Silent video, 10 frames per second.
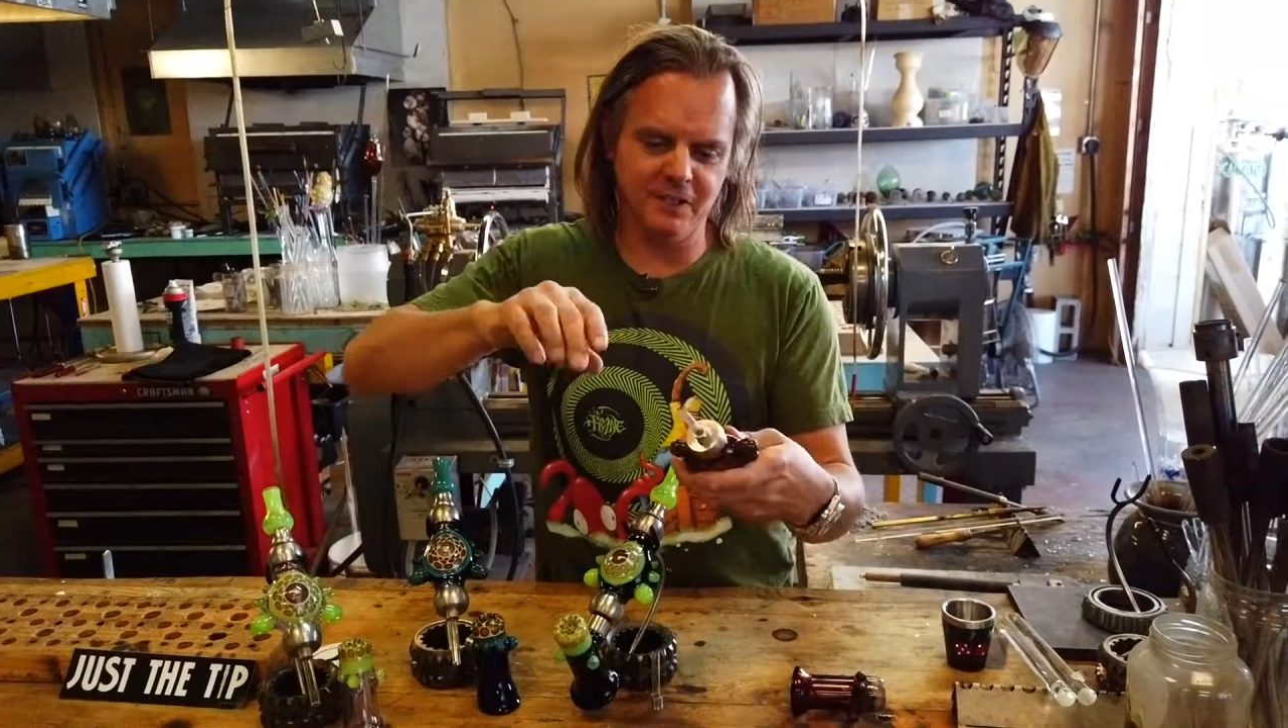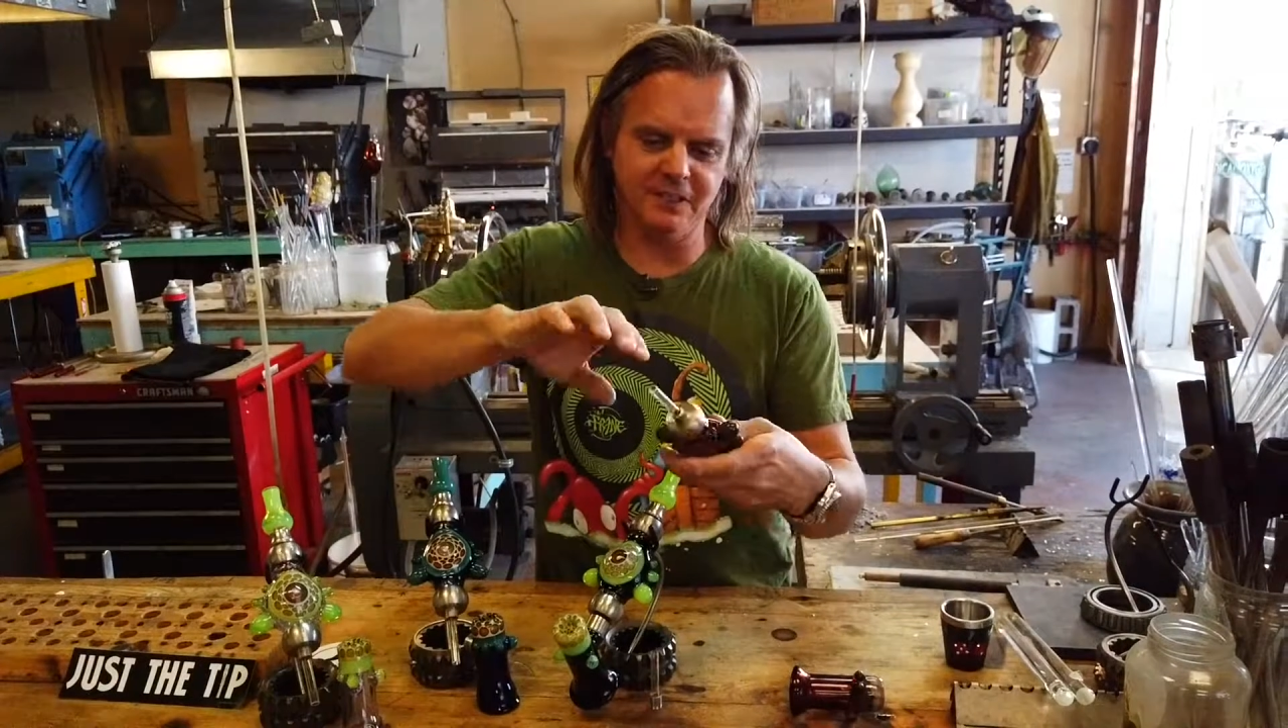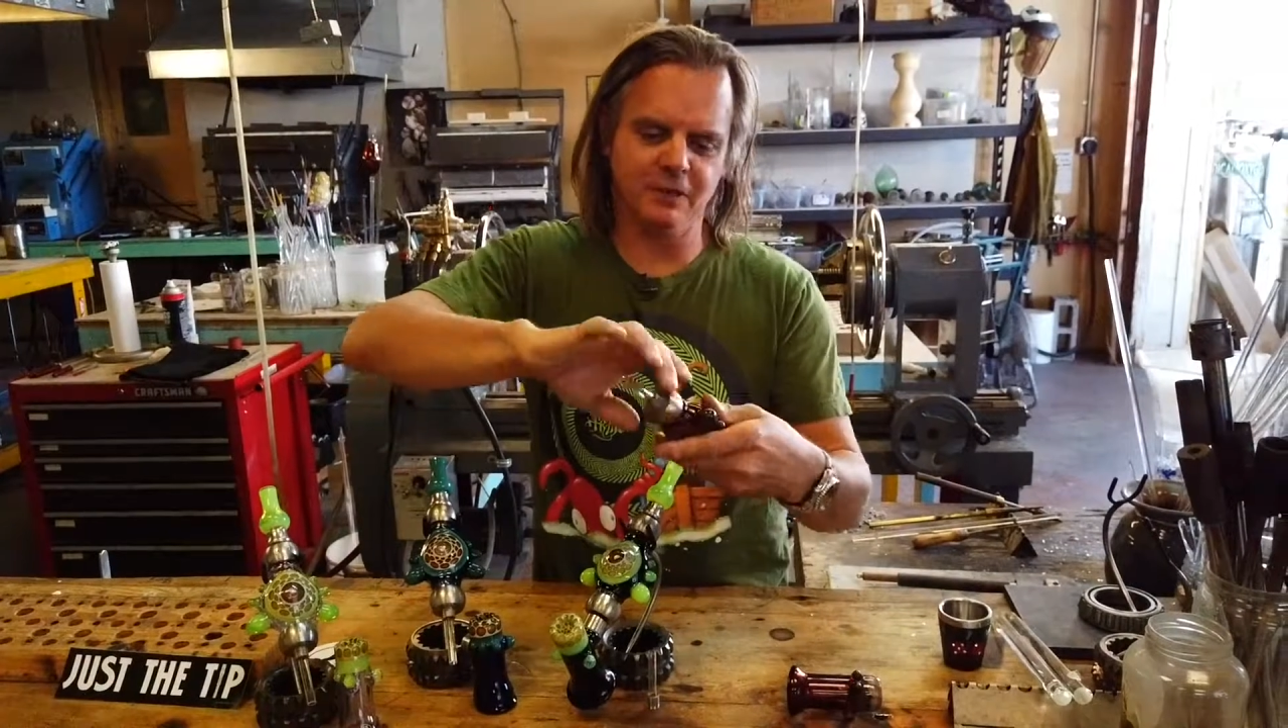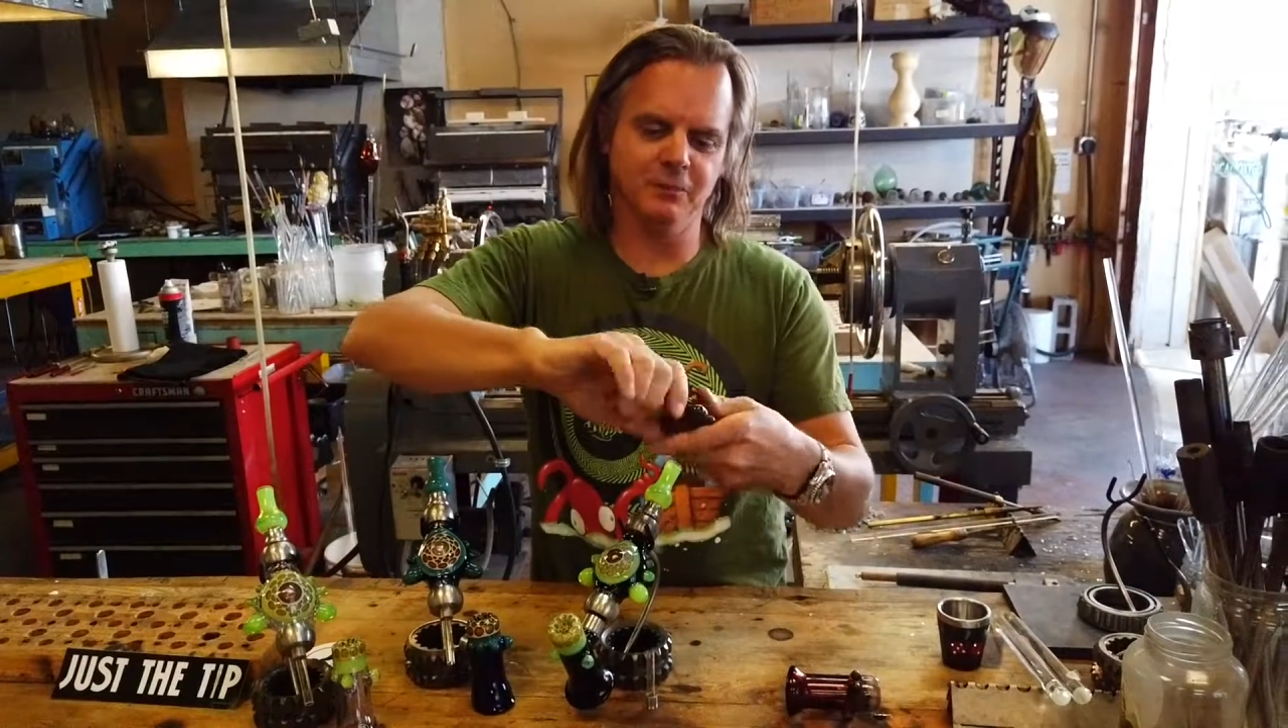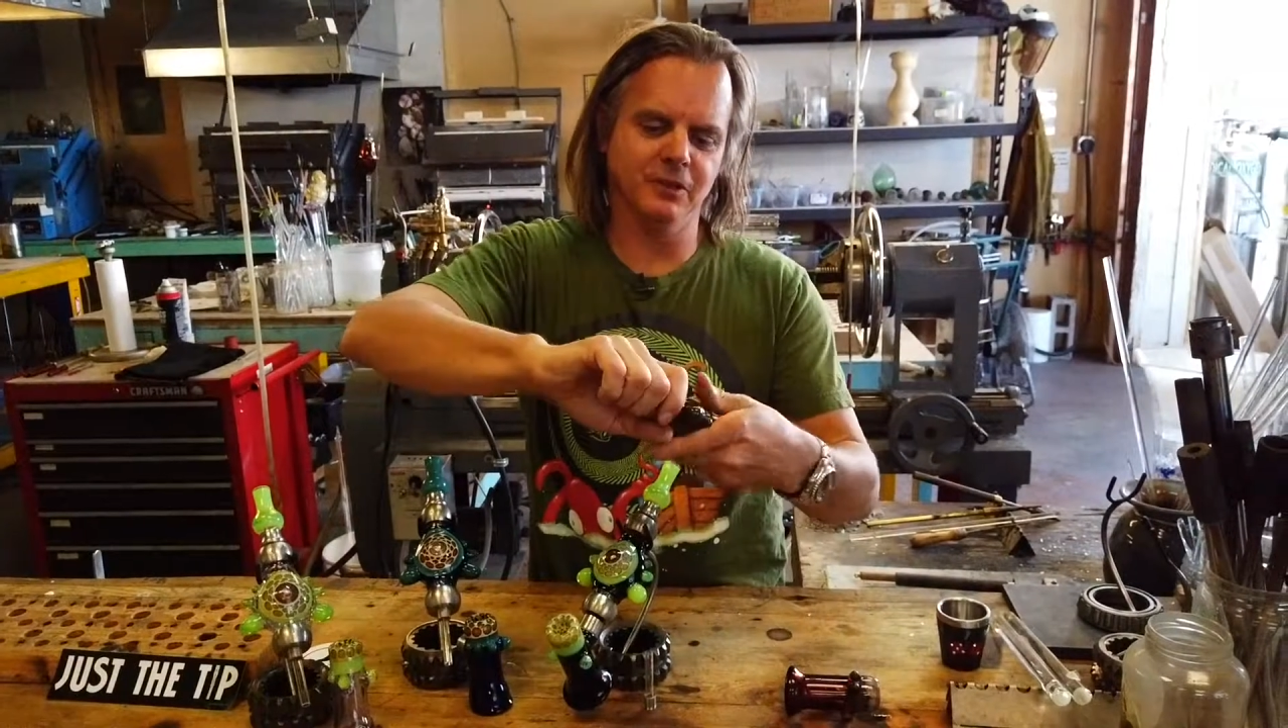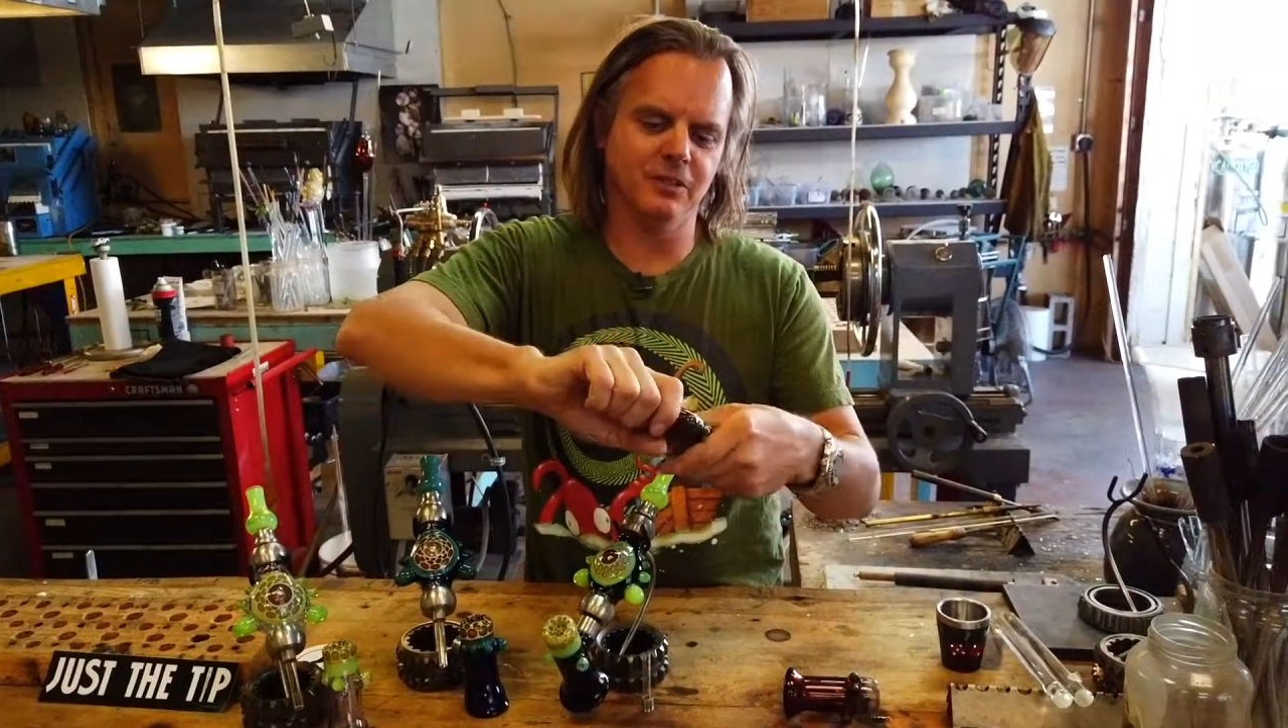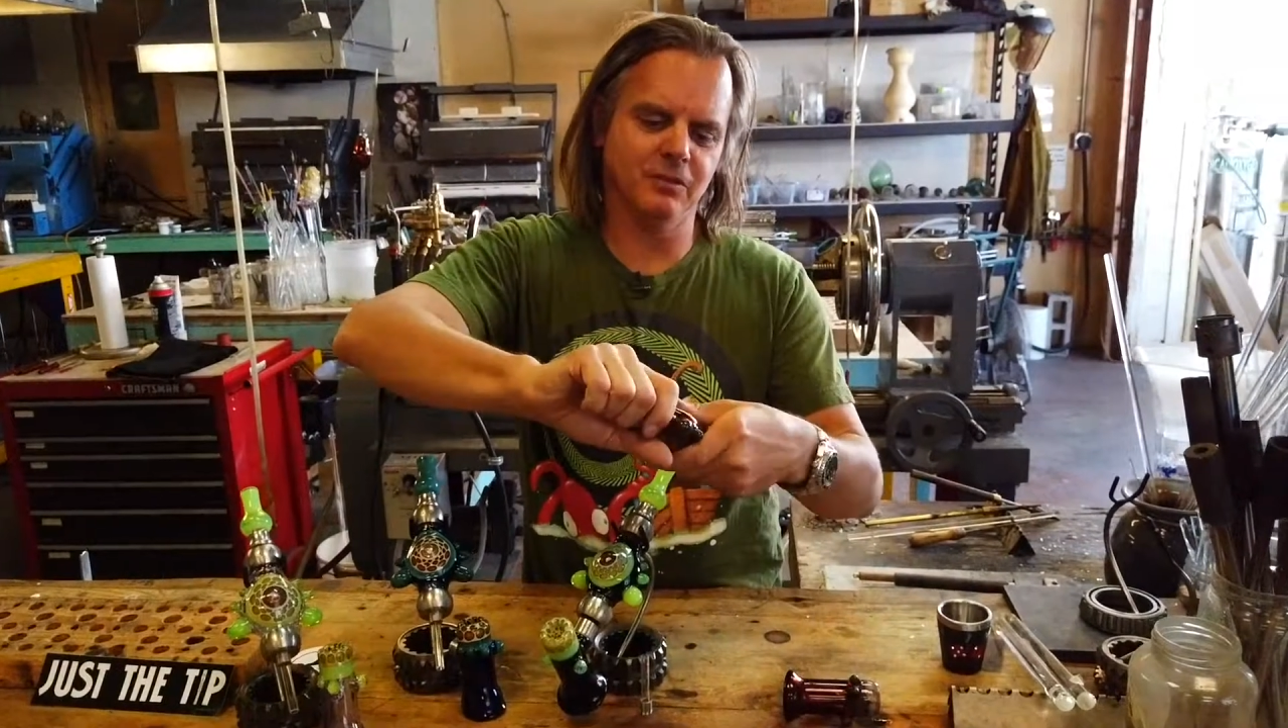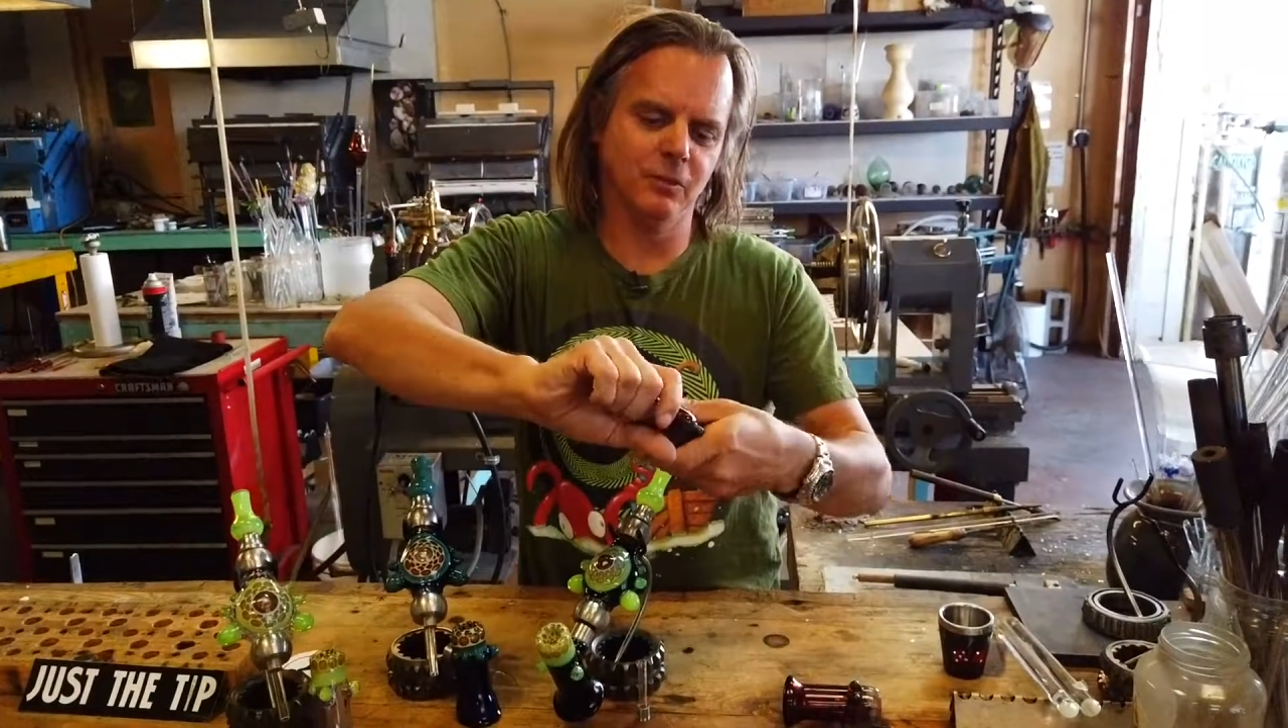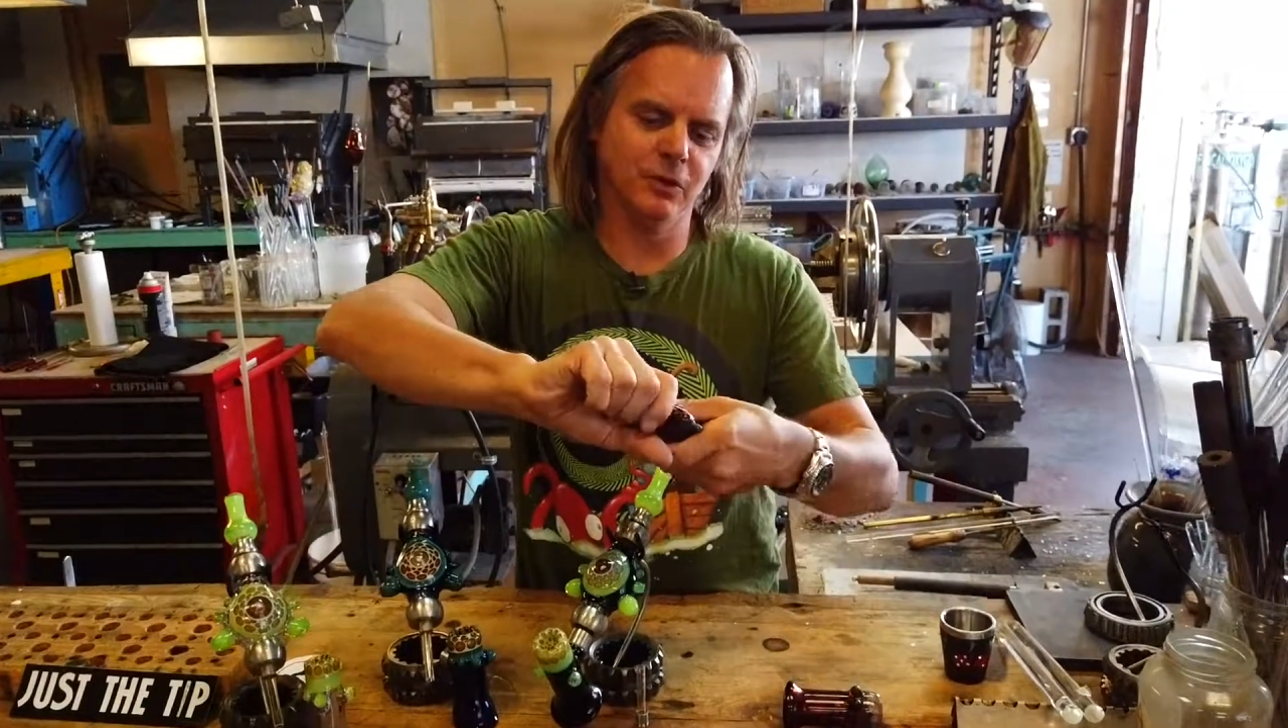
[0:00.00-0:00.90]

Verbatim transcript: these up with,